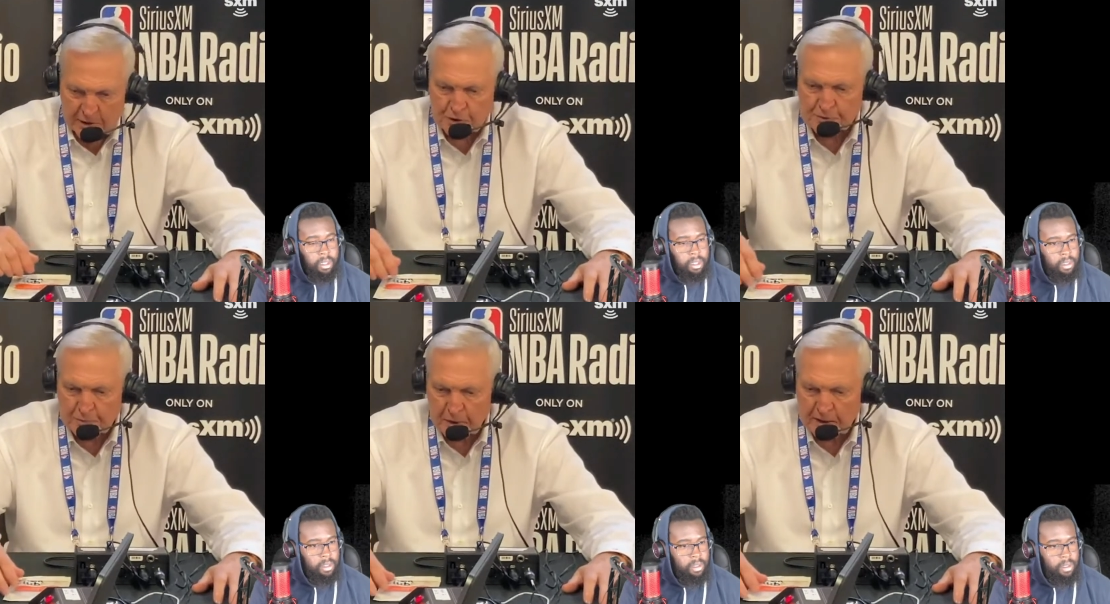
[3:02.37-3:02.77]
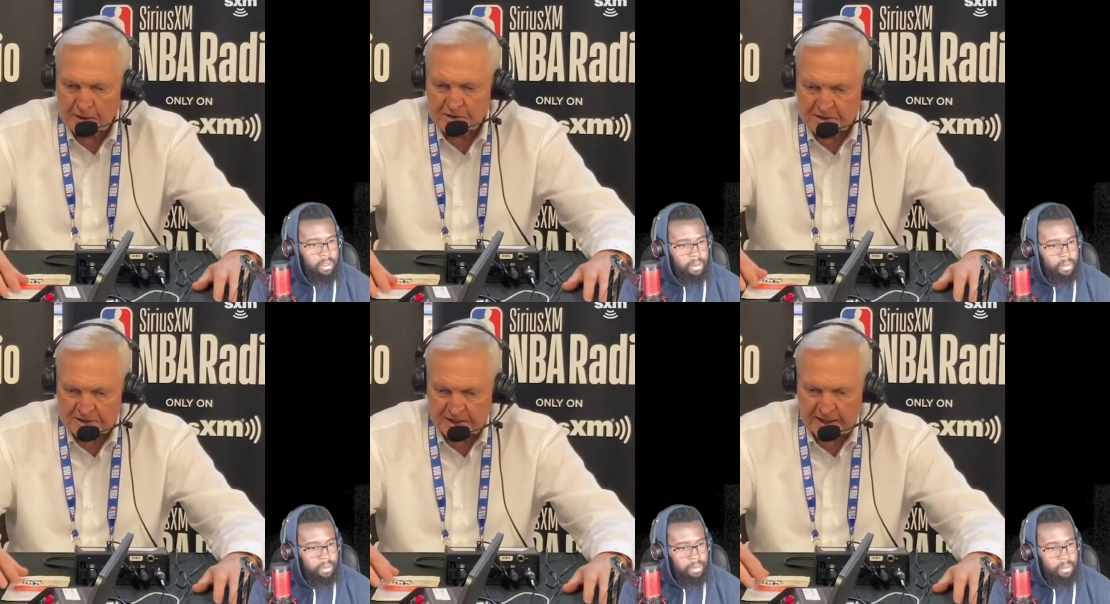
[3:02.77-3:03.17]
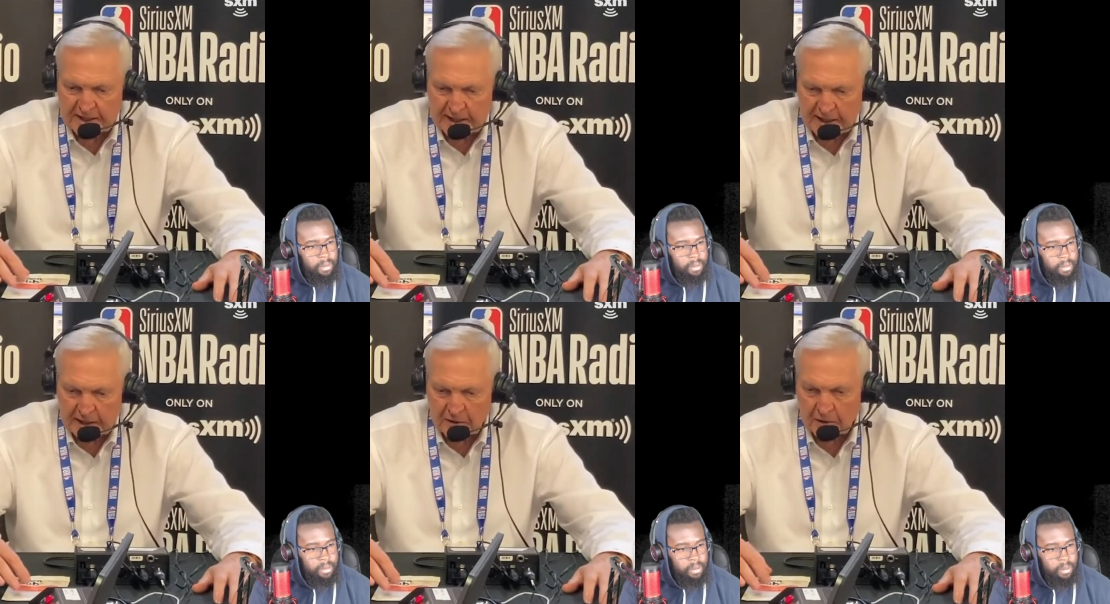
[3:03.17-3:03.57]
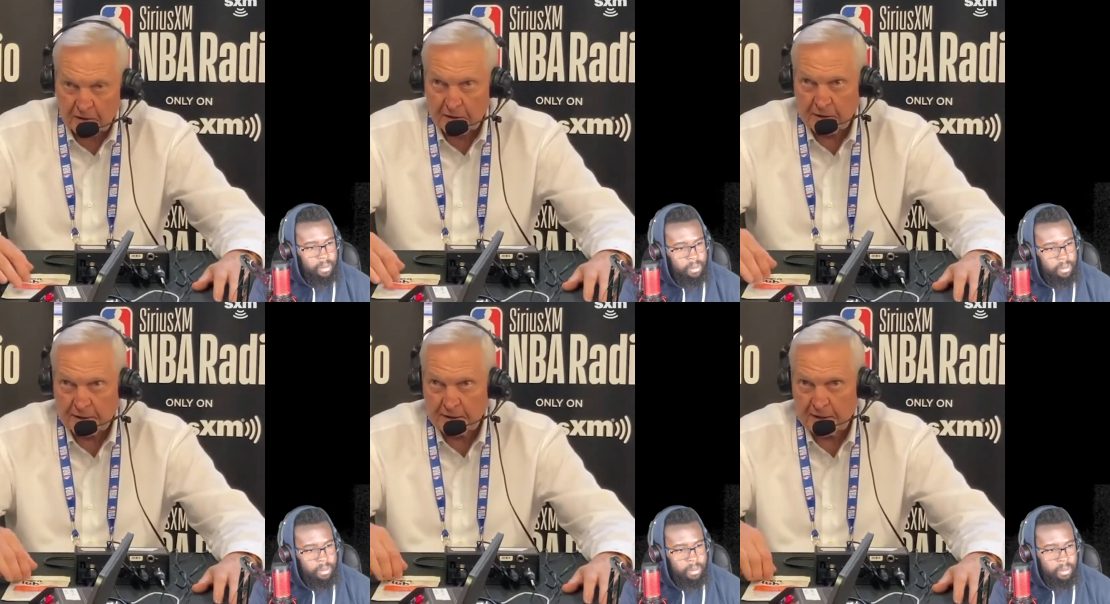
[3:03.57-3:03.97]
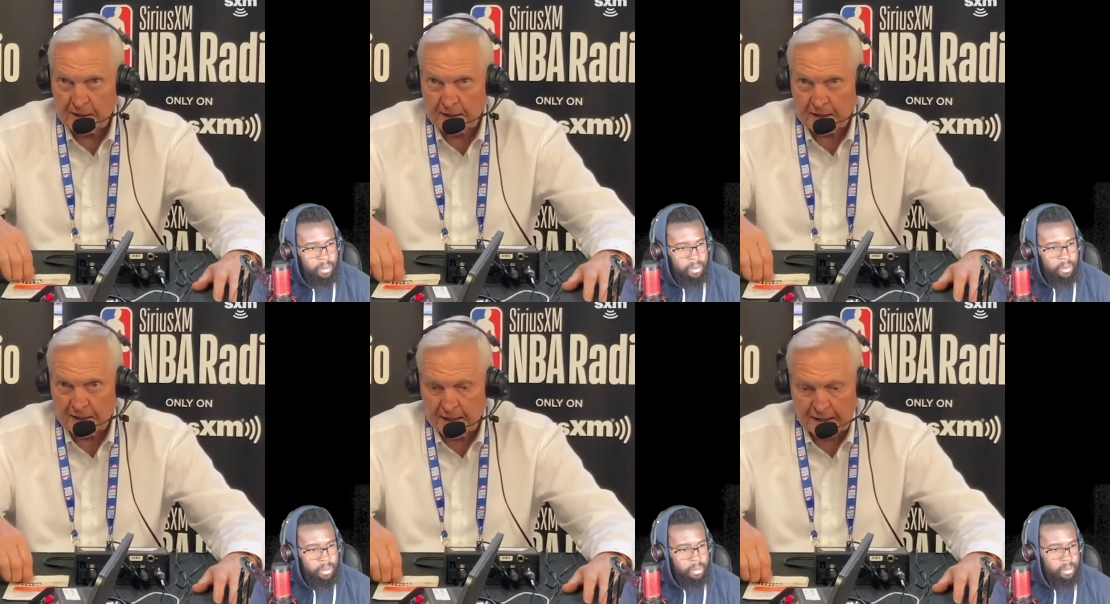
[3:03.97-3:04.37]
Speaker 1: those players at that era, and,
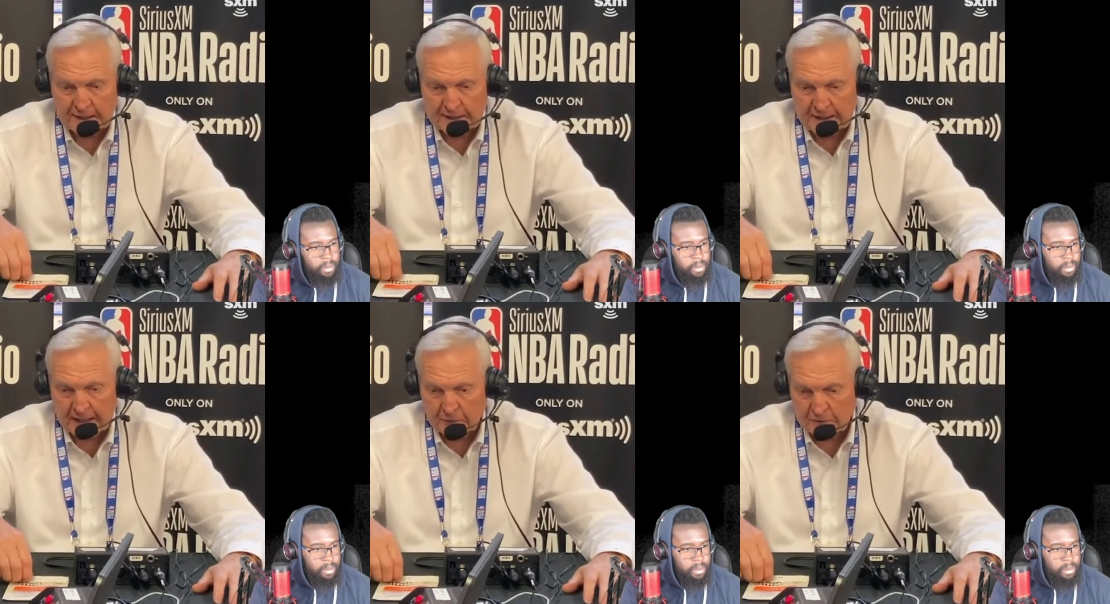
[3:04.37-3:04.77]
and again,